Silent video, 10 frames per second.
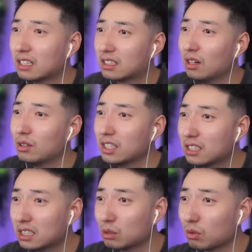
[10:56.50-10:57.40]
Cody,
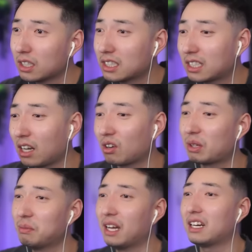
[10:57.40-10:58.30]
this is really
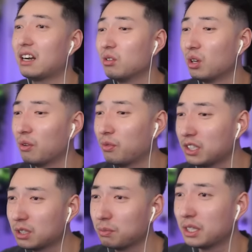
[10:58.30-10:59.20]
scary, man. I don't know if
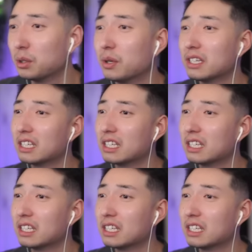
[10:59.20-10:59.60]
we should be doing